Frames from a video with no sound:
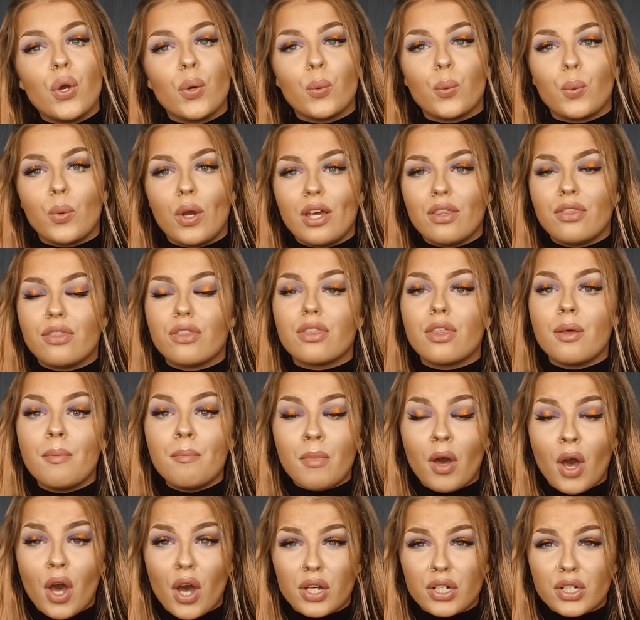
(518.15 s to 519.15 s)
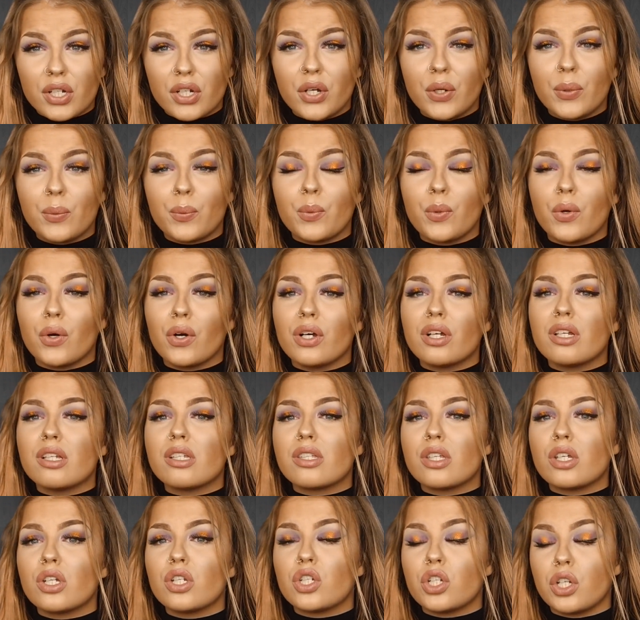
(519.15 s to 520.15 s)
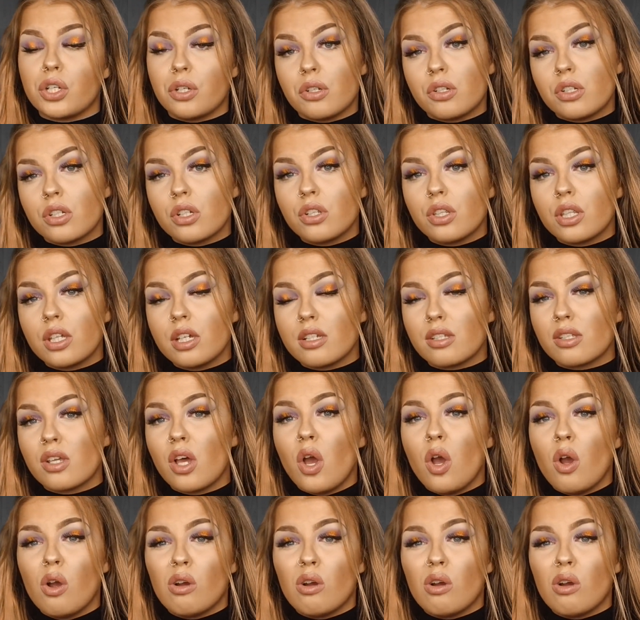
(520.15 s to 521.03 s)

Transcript: with the murder was due to this